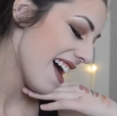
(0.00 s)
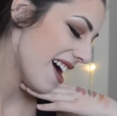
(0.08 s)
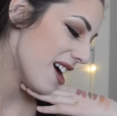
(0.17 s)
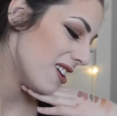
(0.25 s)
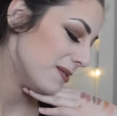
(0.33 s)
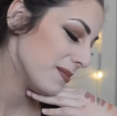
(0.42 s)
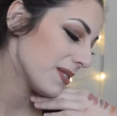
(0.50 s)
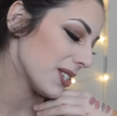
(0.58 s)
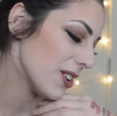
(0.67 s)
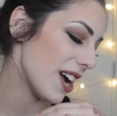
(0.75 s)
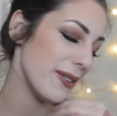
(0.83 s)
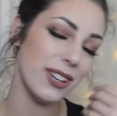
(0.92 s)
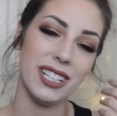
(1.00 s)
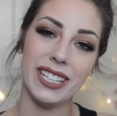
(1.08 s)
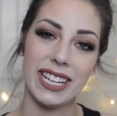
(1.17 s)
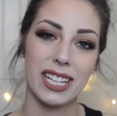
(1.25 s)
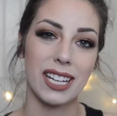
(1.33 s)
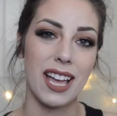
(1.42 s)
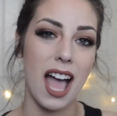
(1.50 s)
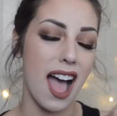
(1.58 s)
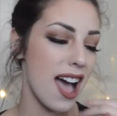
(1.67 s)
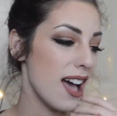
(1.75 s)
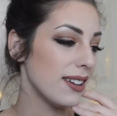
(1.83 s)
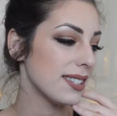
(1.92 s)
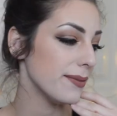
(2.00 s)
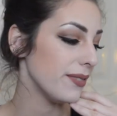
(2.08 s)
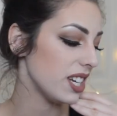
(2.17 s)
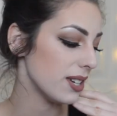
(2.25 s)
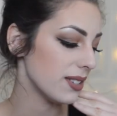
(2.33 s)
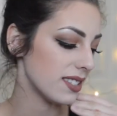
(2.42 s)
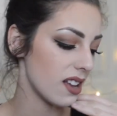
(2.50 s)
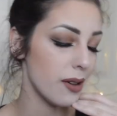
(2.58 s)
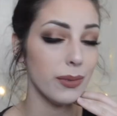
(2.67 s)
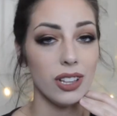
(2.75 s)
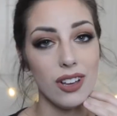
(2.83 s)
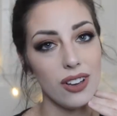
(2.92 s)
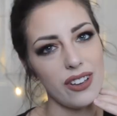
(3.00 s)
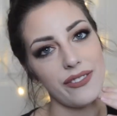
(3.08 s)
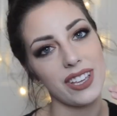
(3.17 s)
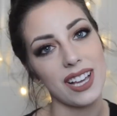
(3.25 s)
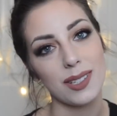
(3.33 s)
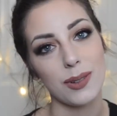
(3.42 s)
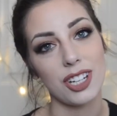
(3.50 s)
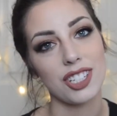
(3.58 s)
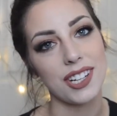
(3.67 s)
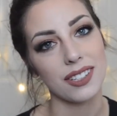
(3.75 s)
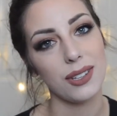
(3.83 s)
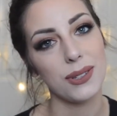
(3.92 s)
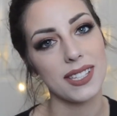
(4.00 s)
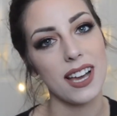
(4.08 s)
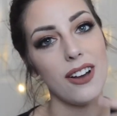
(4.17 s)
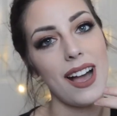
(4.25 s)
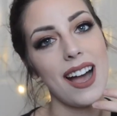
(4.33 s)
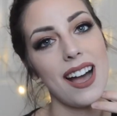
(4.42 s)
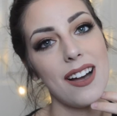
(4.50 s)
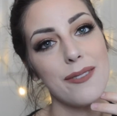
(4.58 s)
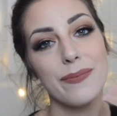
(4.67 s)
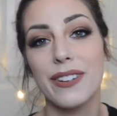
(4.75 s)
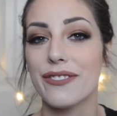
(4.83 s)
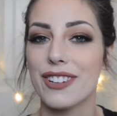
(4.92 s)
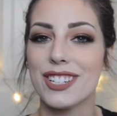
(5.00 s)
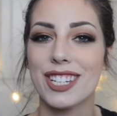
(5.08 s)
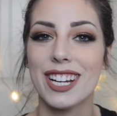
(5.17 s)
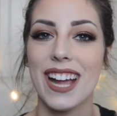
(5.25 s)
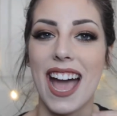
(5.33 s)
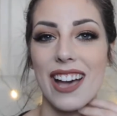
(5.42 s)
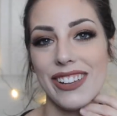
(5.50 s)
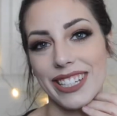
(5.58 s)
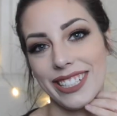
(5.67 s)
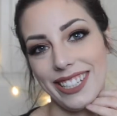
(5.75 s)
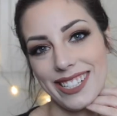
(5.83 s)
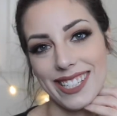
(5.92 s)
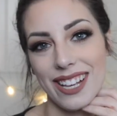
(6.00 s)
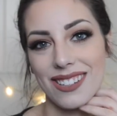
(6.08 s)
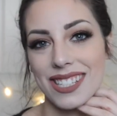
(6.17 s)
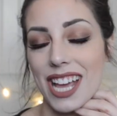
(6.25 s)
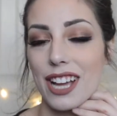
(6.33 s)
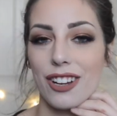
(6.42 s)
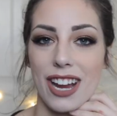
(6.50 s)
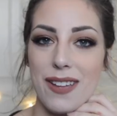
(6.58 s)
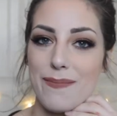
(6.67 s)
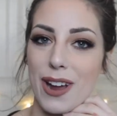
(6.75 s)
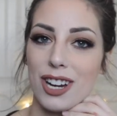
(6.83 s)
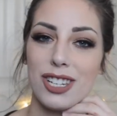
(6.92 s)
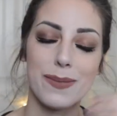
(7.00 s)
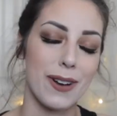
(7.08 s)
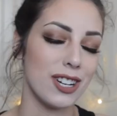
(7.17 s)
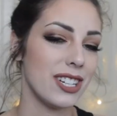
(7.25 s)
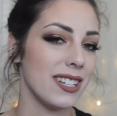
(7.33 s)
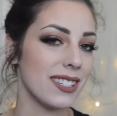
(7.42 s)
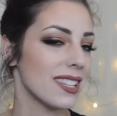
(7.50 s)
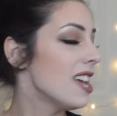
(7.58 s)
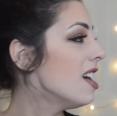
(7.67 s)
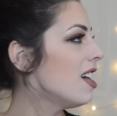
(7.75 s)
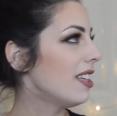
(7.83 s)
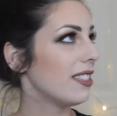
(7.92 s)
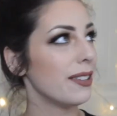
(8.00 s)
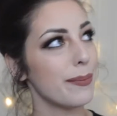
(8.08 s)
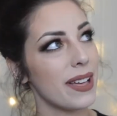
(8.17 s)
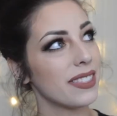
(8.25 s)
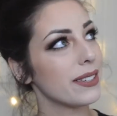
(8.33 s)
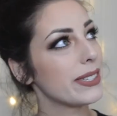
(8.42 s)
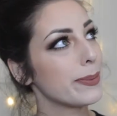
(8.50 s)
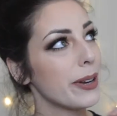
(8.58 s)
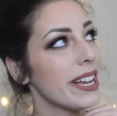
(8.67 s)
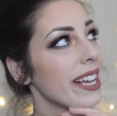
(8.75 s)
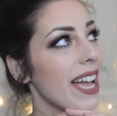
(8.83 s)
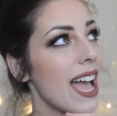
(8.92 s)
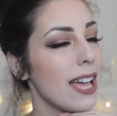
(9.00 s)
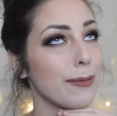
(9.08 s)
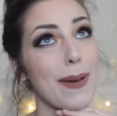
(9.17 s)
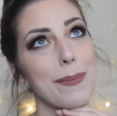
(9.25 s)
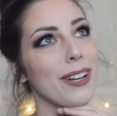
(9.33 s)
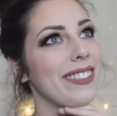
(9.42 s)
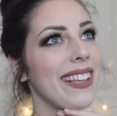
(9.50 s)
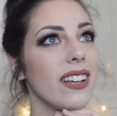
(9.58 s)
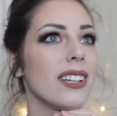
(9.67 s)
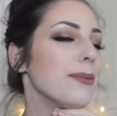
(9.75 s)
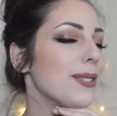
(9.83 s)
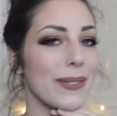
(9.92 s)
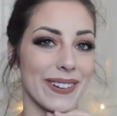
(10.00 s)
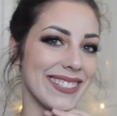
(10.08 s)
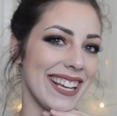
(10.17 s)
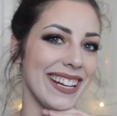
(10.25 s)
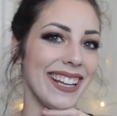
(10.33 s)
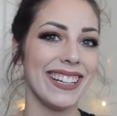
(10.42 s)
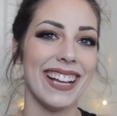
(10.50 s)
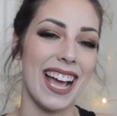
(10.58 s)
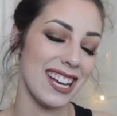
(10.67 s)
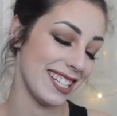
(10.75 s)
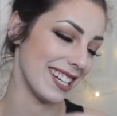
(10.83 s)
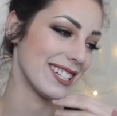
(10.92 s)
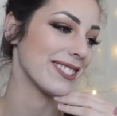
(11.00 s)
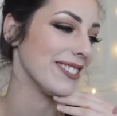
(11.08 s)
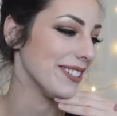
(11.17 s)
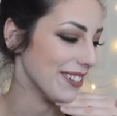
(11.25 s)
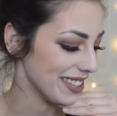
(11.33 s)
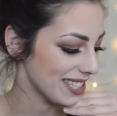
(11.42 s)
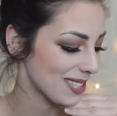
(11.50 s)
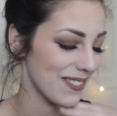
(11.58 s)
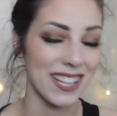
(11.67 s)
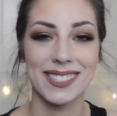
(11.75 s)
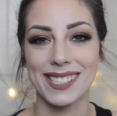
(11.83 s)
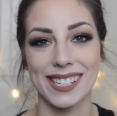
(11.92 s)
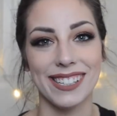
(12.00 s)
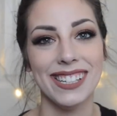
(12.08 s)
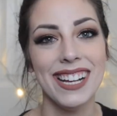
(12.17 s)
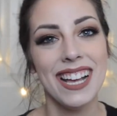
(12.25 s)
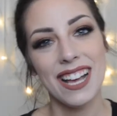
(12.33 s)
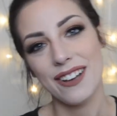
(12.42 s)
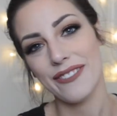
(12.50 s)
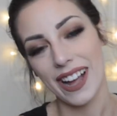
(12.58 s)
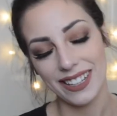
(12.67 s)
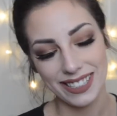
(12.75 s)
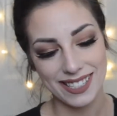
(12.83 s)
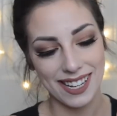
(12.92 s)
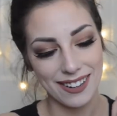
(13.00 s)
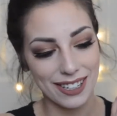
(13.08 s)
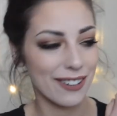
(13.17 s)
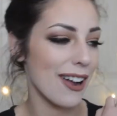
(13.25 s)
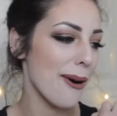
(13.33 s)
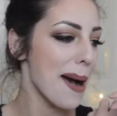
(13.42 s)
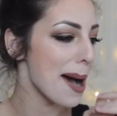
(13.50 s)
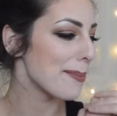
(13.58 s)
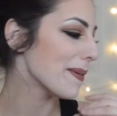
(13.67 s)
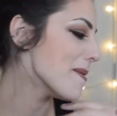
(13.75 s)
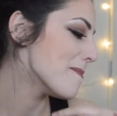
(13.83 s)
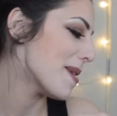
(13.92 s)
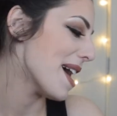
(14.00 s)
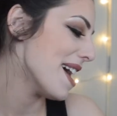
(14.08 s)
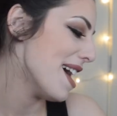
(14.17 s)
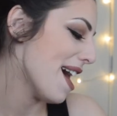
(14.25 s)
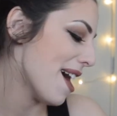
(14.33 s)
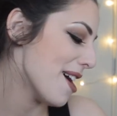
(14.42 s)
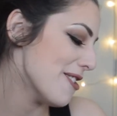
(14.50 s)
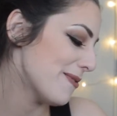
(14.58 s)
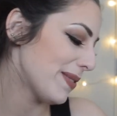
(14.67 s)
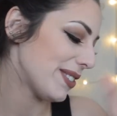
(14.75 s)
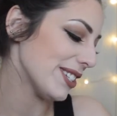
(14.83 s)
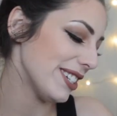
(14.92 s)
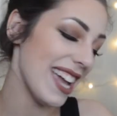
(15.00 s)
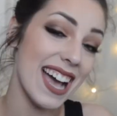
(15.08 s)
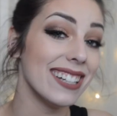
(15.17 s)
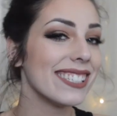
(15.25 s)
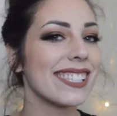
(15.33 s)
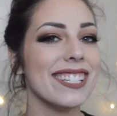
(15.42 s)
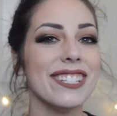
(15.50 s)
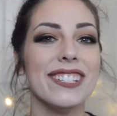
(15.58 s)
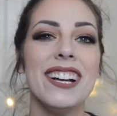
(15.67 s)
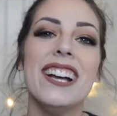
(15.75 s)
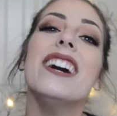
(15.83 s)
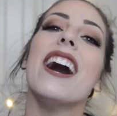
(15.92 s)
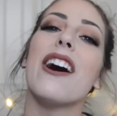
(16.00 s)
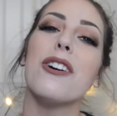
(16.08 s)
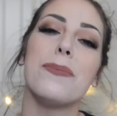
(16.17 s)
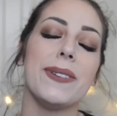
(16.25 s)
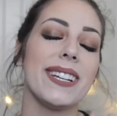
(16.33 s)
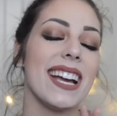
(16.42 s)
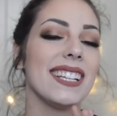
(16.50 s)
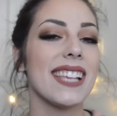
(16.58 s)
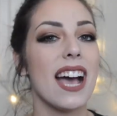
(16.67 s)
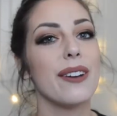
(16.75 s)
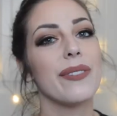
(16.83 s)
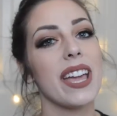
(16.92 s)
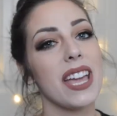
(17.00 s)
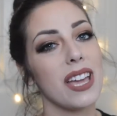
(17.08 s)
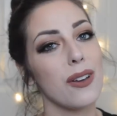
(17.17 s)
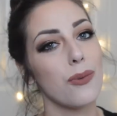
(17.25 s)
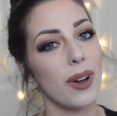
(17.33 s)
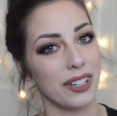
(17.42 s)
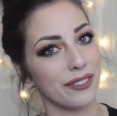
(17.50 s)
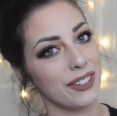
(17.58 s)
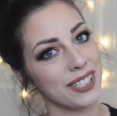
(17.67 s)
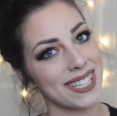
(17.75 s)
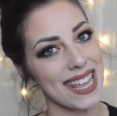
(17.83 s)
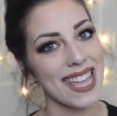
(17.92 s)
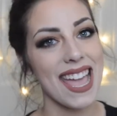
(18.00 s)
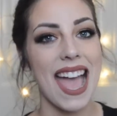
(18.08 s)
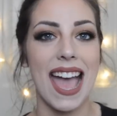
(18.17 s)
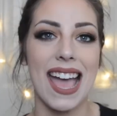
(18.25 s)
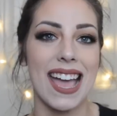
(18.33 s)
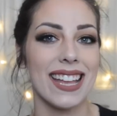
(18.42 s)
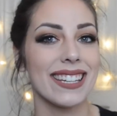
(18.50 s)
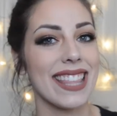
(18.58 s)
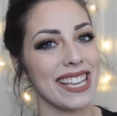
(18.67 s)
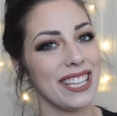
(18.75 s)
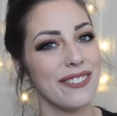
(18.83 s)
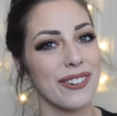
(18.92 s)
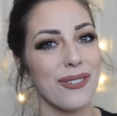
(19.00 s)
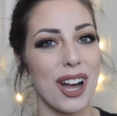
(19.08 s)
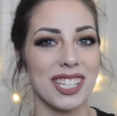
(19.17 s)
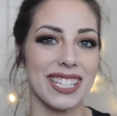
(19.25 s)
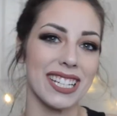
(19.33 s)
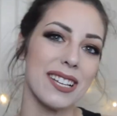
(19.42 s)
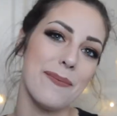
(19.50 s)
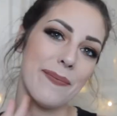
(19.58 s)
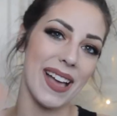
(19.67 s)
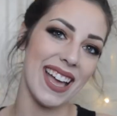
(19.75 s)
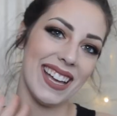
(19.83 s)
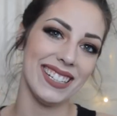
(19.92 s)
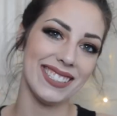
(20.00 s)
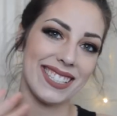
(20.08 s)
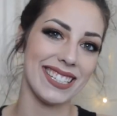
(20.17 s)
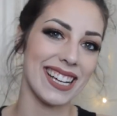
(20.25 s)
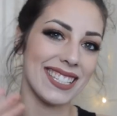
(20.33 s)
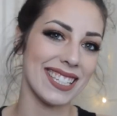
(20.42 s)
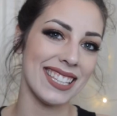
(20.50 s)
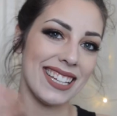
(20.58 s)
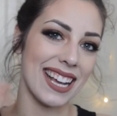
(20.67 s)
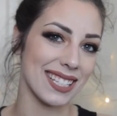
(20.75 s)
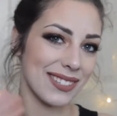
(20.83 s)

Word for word: um, so I will link uh, some videos down below if you guys want to check those out. Um, but for sure, have yourselves a great March. March is the month of spring and my birthday. I'm so excited. I turned 21 this month, so finally it's time to grow up. But um, so yeah, so I hope you guys have a wonderful day and thank you for watching. Bye! See you guys in the next